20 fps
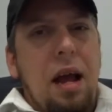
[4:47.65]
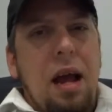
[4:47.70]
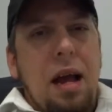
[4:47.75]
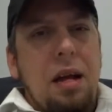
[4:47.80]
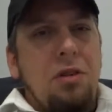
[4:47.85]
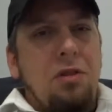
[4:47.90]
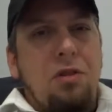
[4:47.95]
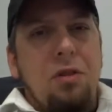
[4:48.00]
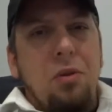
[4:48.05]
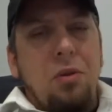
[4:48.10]

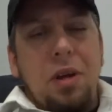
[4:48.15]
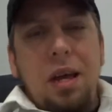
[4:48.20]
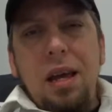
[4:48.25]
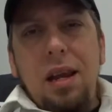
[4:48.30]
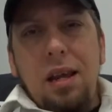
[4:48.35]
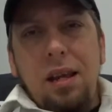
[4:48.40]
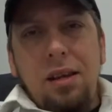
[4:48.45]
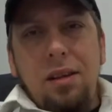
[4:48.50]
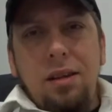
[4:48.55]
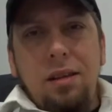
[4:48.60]
just don't
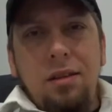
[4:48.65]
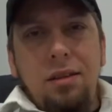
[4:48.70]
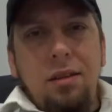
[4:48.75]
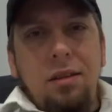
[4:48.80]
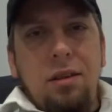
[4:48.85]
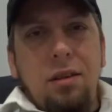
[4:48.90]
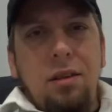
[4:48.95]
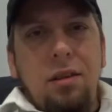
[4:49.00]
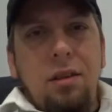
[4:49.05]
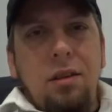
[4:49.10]
get it.
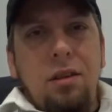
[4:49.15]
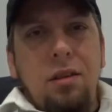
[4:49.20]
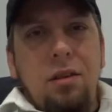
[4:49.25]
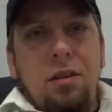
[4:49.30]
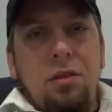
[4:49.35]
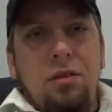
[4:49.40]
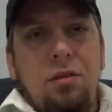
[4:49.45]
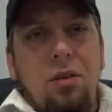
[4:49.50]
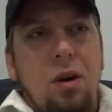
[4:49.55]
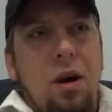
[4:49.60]

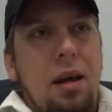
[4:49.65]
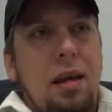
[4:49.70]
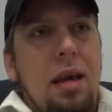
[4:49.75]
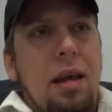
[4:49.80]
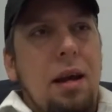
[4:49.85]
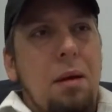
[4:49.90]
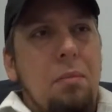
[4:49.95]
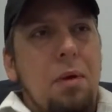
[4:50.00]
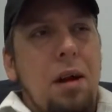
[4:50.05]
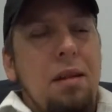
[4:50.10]
So
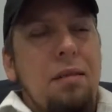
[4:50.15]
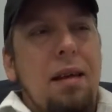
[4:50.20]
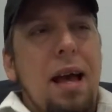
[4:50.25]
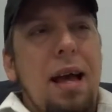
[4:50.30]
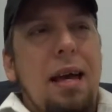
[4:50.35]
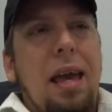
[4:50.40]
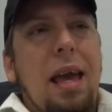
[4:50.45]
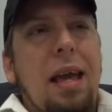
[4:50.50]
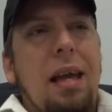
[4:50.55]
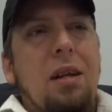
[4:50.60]
again, I'm not
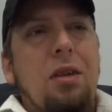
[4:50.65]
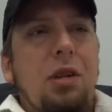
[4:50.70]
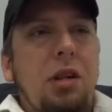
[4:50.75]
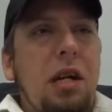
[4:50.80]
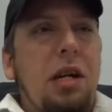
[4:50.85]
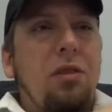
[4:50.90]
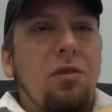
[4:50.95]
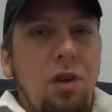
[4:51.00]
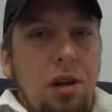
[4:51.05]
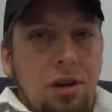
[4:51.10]
attacking
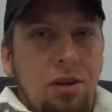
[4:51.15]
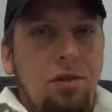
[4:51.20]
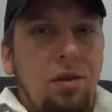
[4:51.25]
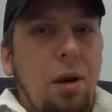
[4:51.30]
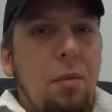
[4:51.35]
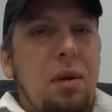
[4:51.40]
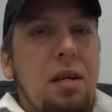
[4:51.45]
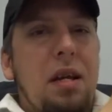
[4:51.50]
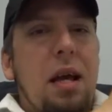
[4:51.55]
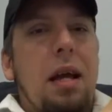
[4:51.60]
Jesus.
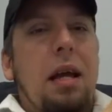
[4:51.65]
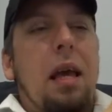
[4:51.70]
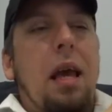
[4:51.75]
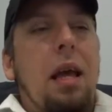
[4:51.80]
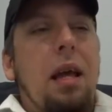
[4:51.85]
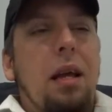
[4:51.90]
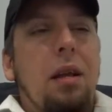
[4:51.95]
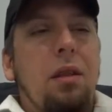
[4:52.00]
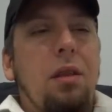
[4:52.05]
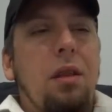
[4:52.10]
I'm
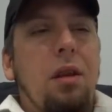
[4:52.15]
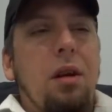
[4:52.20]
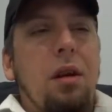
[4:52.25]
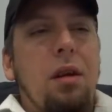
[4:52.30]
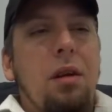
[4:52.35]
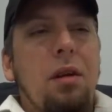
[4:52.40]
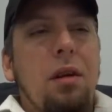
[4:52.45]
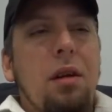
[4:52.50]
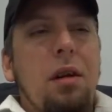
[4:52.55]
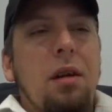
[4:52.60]
attacking
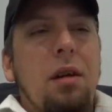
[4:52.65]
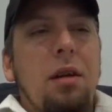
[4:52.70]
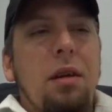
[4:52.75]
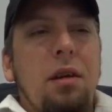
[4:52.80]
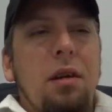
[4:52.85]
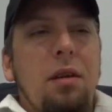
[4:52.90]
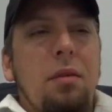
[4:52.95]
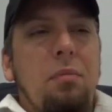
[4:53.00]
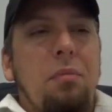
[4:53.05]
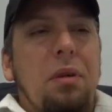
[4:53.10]
the
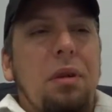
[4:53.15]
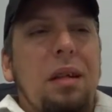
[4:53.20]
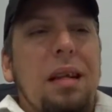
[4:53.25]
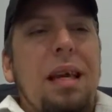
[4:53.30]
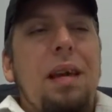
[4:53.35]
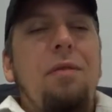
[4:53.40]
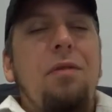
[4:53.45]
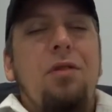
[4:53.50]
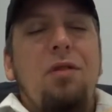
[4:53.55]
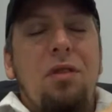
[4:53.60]

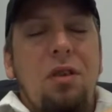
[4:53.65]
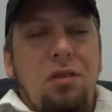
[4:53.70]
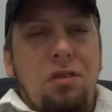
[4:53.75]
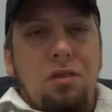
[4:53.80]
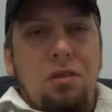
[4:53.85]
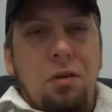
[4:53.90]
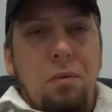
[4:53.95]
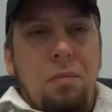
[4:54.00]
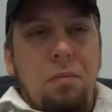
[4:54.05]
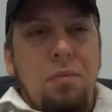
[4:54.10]
belief
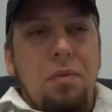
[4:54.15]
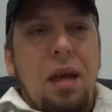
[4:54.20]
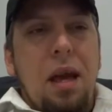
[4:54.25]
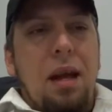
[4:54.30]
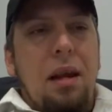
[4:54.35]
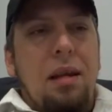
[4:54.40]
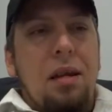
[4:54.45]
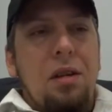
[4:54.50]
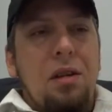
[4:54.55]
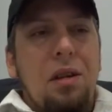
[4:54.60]
system
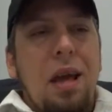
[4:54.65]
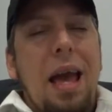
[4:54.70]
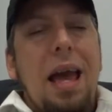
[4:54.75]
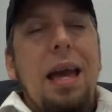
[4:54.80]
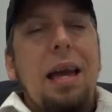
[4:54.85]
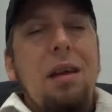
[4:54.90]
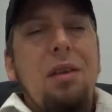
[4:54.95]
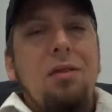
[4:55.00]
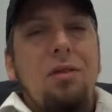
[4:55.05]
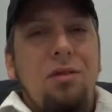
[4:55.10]
that
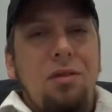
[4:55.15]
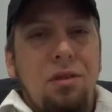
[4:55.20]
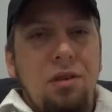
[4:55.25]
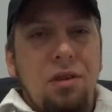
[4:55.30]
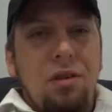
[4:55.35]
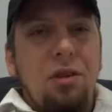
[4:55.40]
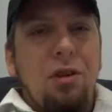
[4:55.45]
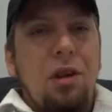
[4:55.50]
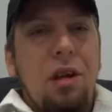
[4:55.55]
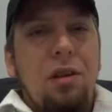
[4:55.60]
contains
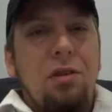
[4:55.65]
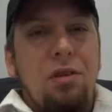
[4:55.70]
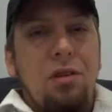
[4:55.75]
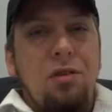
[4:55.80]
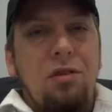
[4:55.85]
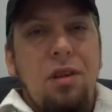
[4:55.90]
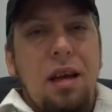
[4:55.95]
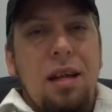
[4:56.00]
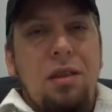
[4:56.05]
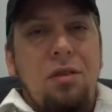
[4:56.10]

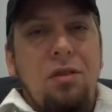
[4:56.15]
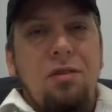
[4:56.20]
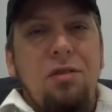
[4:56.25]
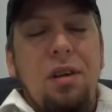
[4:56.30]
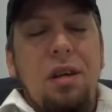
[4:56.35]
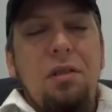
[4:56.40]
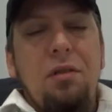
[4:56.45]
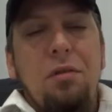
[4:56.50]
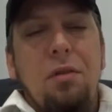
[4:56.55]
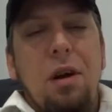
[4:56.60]
Jesus at the
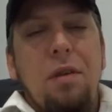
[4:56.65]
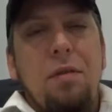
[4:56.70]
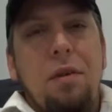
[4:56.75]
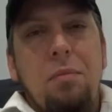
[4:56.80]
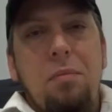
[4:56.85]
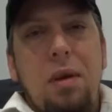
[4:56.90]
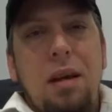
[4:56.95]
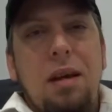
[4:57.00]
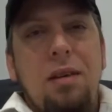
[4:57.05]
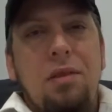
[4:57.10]
center of
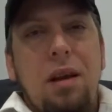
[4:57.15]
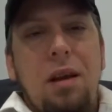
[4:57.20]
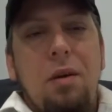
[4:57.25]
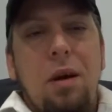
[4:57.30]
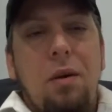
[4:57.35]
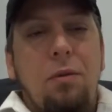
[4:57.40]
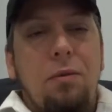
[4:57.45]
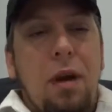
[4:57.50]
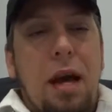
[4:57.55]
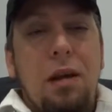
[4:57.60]
it, because I
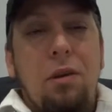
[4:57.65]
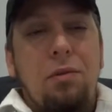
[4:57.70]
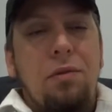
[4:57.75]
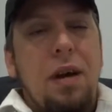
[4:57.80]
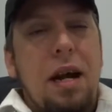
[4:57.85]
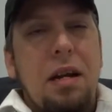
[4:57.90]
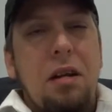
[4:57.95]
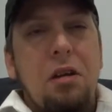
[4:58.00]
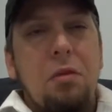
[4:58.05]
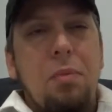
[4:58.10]
don't
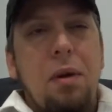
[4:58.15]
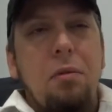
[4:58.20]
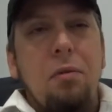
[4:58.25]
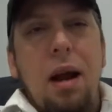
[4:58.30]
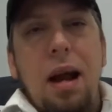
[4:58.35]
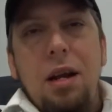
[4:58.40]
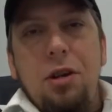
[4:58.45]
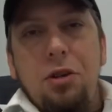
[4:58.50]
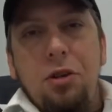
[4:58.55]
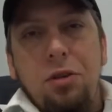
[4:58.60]
find it to be
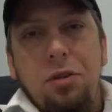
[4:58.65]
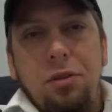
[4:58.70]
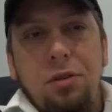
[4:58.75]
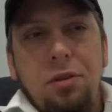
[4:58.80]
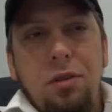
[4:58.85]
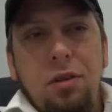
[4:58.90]
rational.